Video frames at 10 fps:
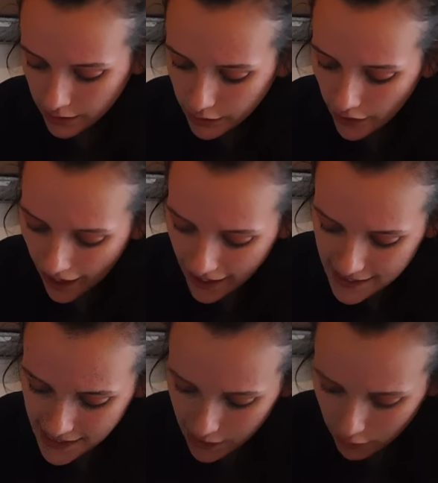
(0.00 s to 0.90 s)
you're at
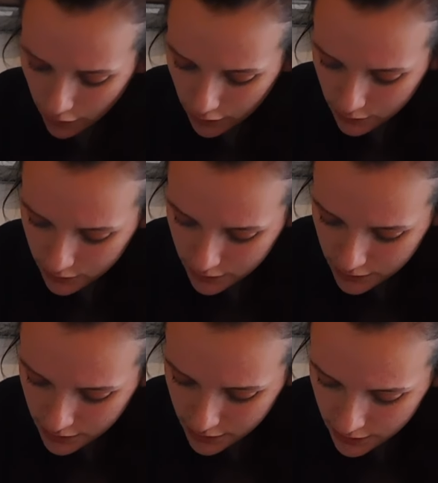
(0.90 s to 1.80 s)
0
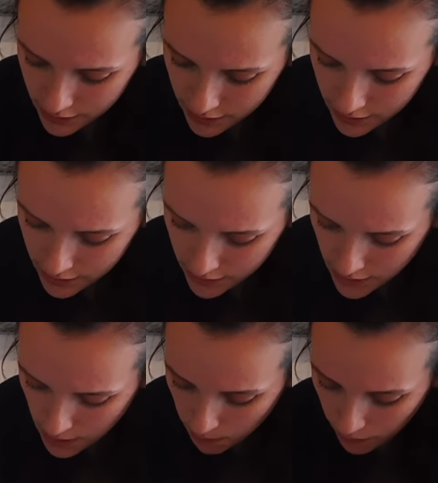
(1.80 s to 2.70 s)

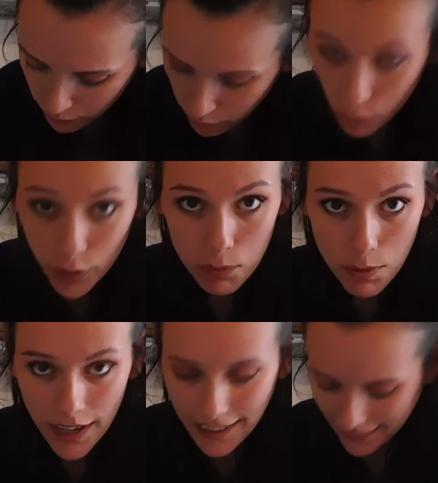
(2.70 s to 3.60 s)
before you put
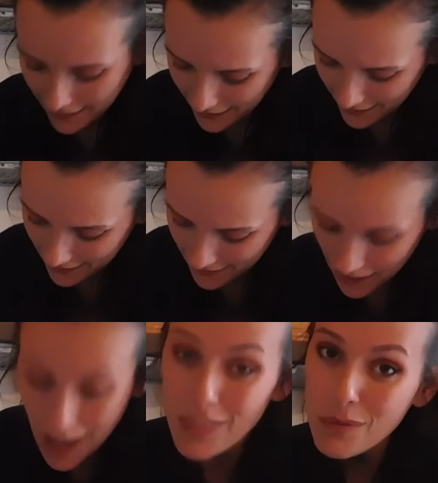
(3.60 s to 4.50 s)
anything in.
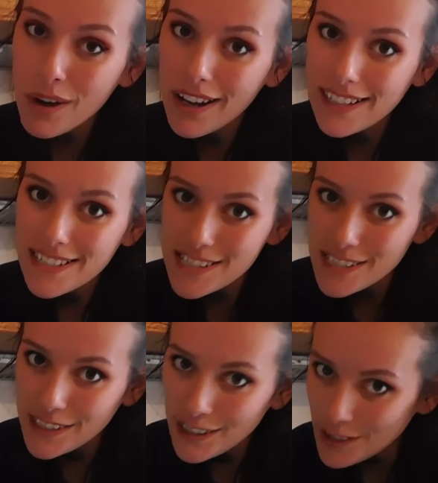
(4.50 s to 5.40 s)
Otherwise,
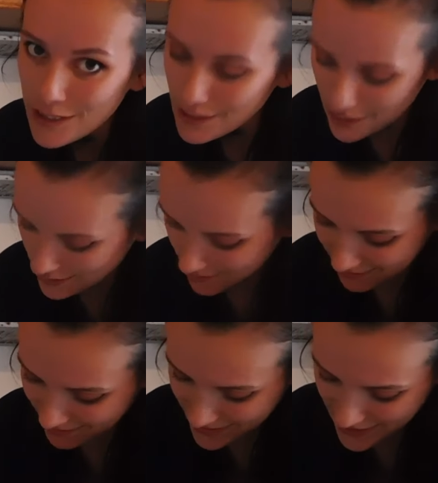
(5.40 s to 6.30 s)
you're
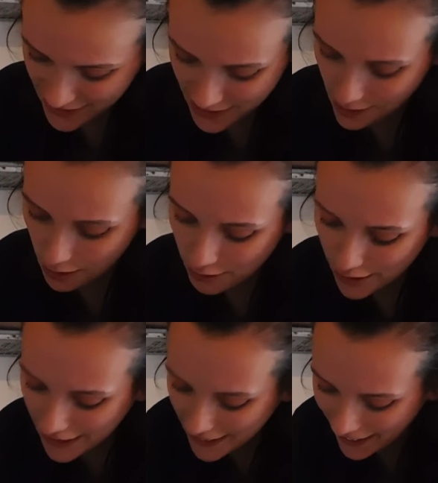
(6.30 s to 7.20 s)
just not
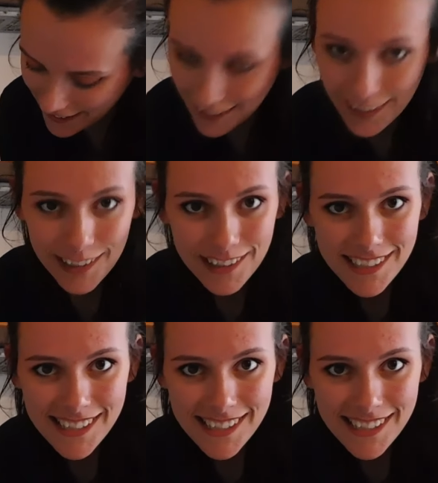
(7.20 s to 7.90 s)
really getting a good